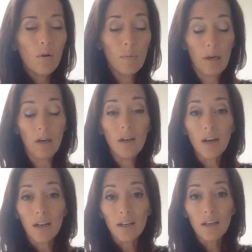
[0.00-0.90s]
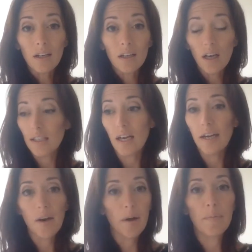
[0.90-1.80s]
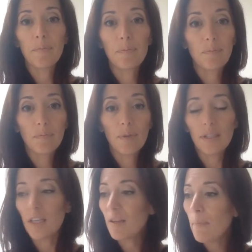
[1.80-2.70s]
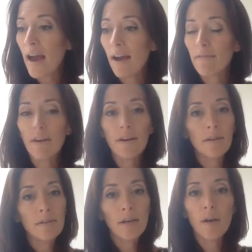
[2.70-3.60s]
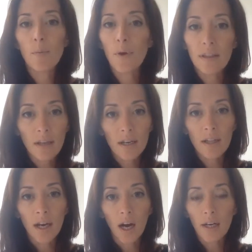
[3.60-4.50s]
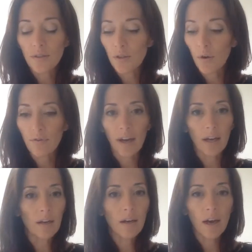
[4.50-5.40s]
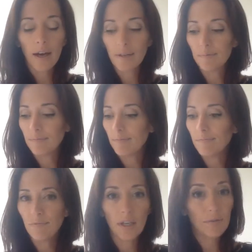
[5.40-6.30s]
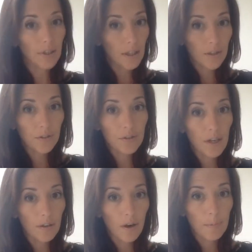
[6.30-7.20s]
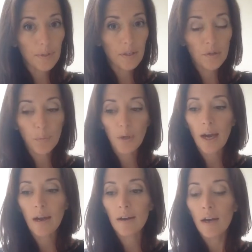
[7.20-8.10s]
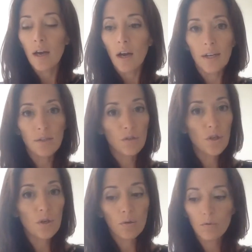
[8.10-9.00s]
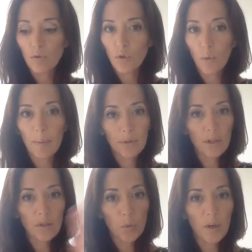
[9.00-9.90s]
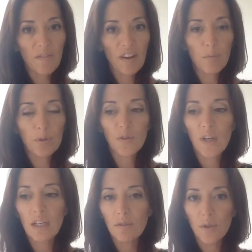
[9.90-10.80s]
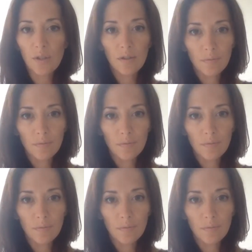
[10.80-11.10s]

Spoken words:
Oh my God. I signed up. I did the math and I signed up right then and there. I dove in. I didn't really understand the compensation plan. I just knew 20%, 25%.